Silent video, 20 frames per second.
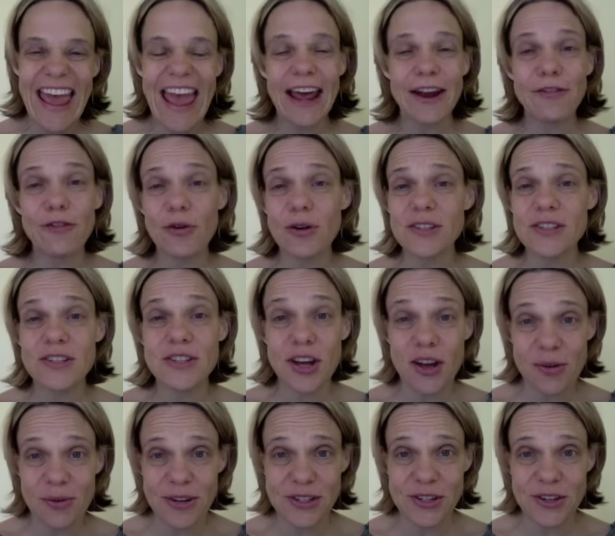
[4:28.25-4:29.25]
And of course, it's
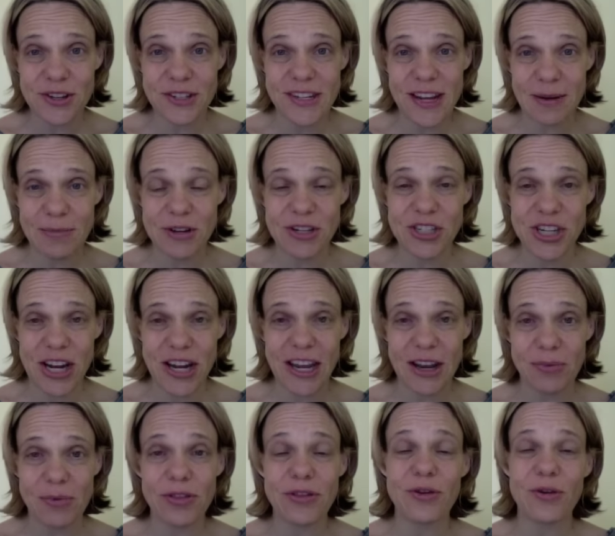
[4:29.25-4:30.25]
always a good time to check
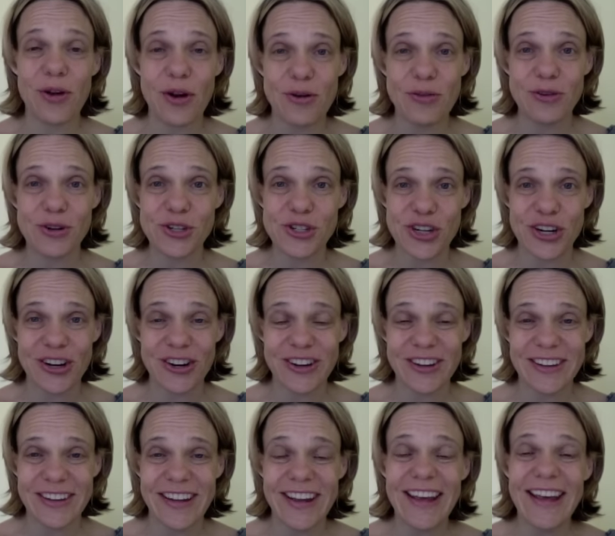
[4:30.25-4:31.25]
in with your own
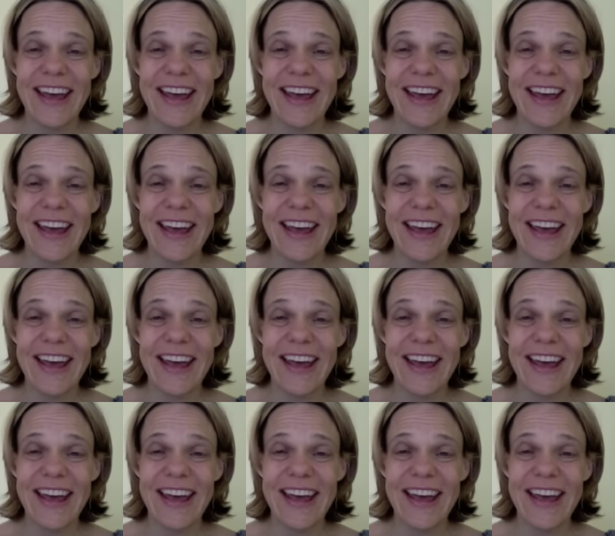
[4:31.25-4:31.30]
chart